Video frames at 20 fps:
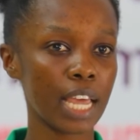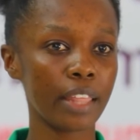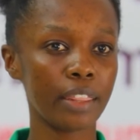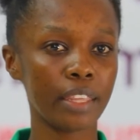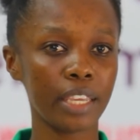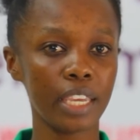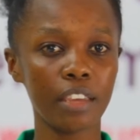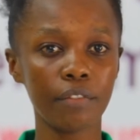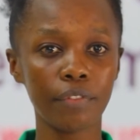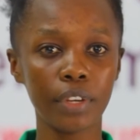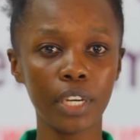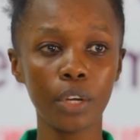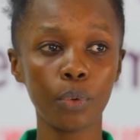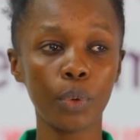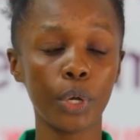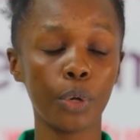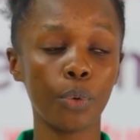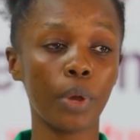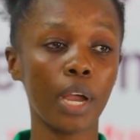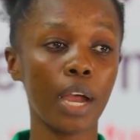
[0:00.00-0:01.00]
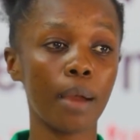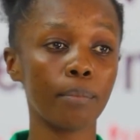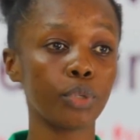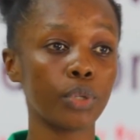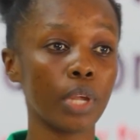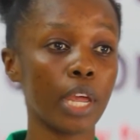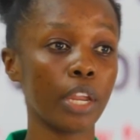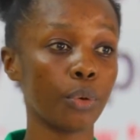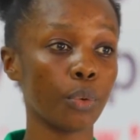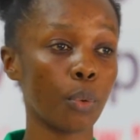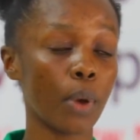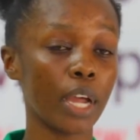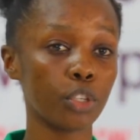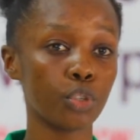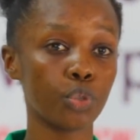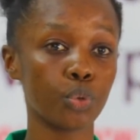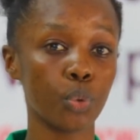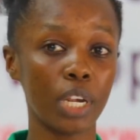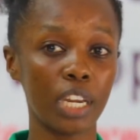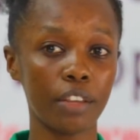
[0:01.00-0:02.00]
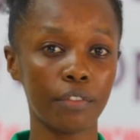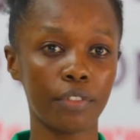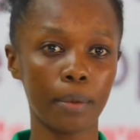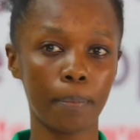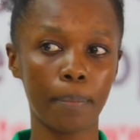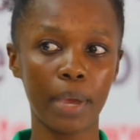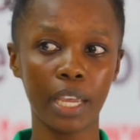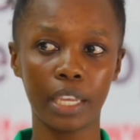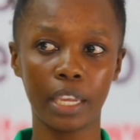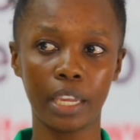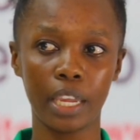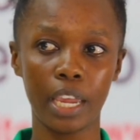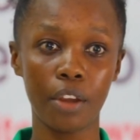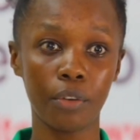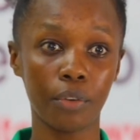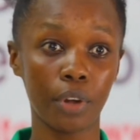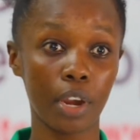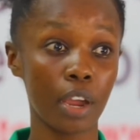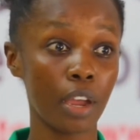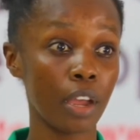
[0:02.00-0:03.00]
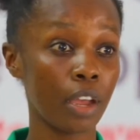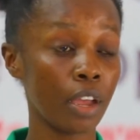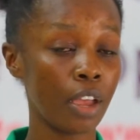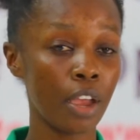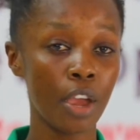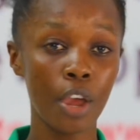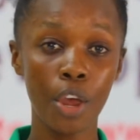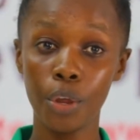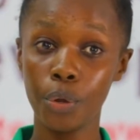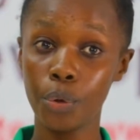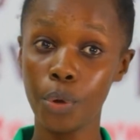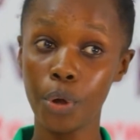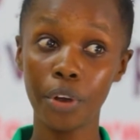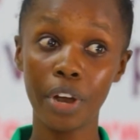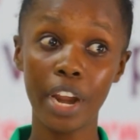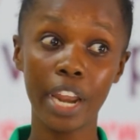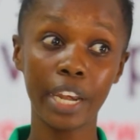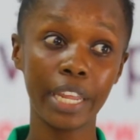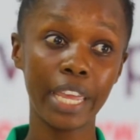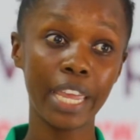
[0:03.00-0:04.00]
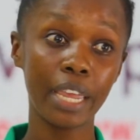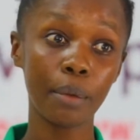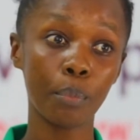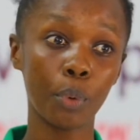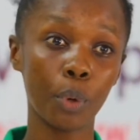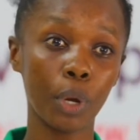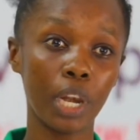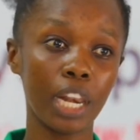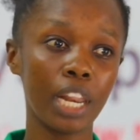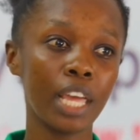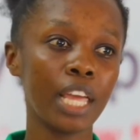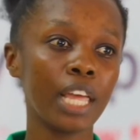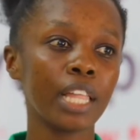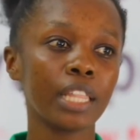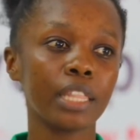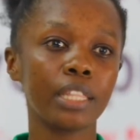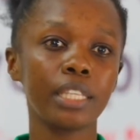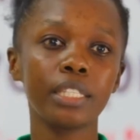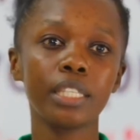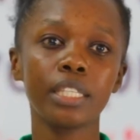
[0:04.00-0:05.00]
at the evening when you come and you want to leave the parking area, you are unable. This